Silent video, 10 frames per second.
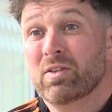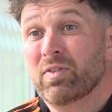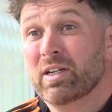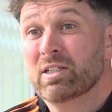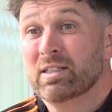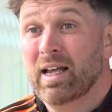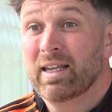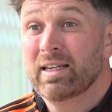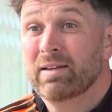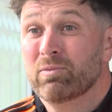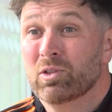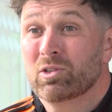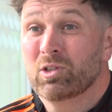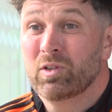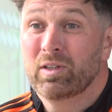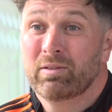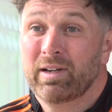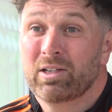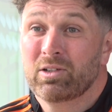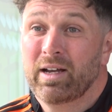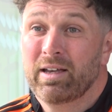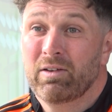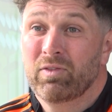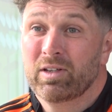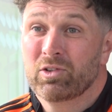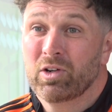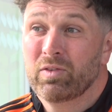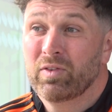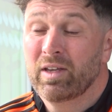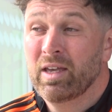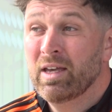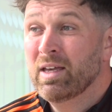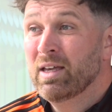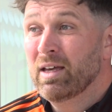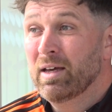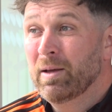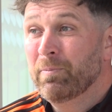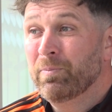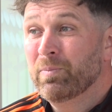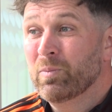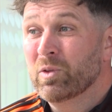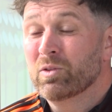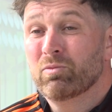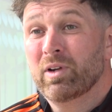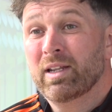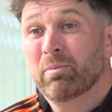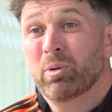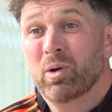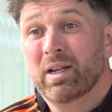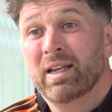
to finish as our leading run scorer in the Rachel Hayhoe Flint Trophy, with some really important